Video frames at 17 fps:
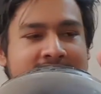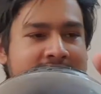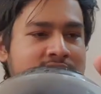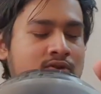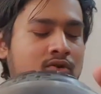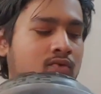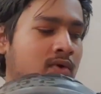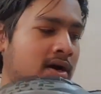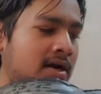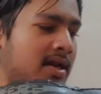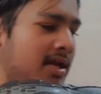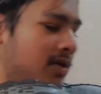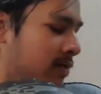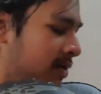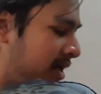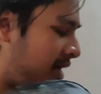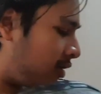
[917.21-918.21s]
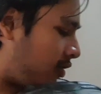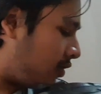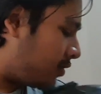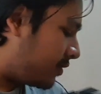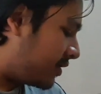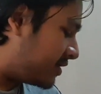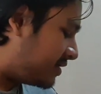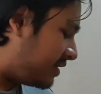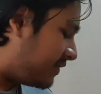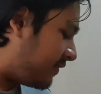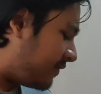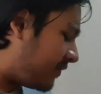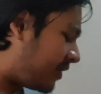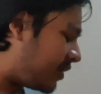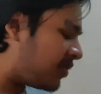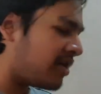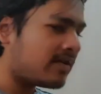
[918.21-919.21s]
So what you need to do is, even
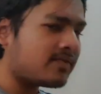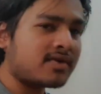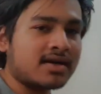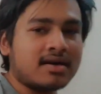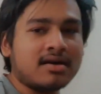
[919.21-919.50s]
when you have a